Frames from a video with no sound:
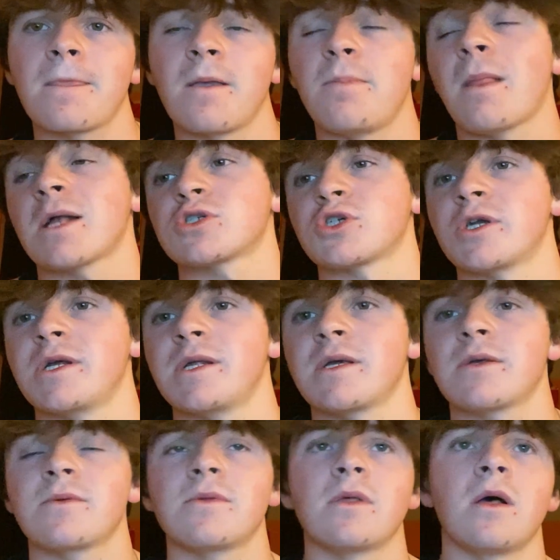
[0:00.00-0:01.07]
not
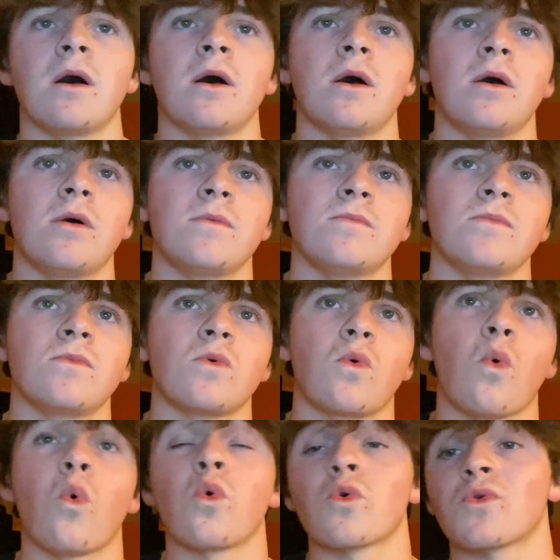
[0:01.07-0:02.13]
trading, um,
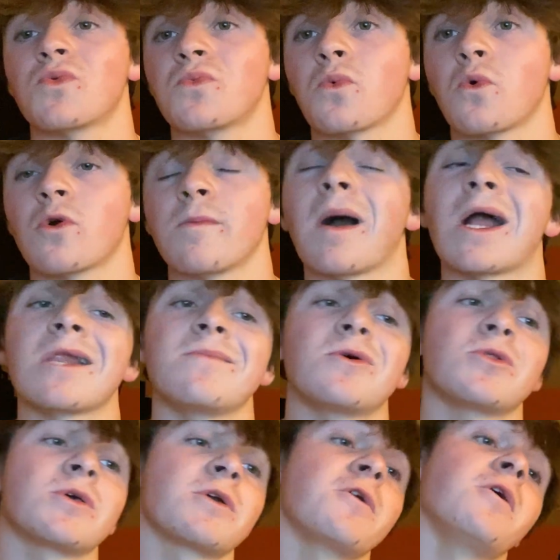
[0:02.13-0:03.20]
or or
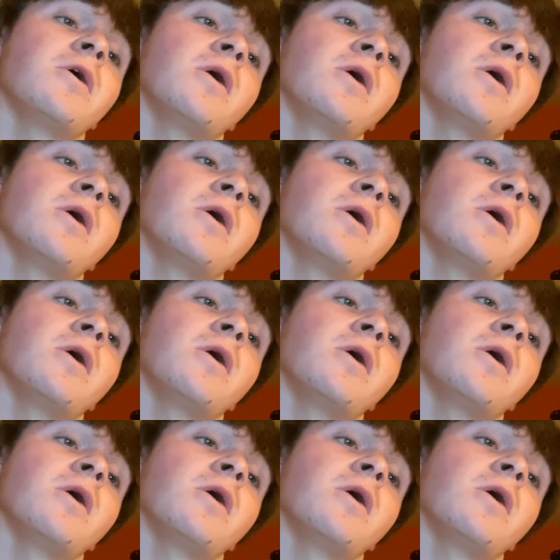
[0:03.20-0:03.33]
bodybuilding.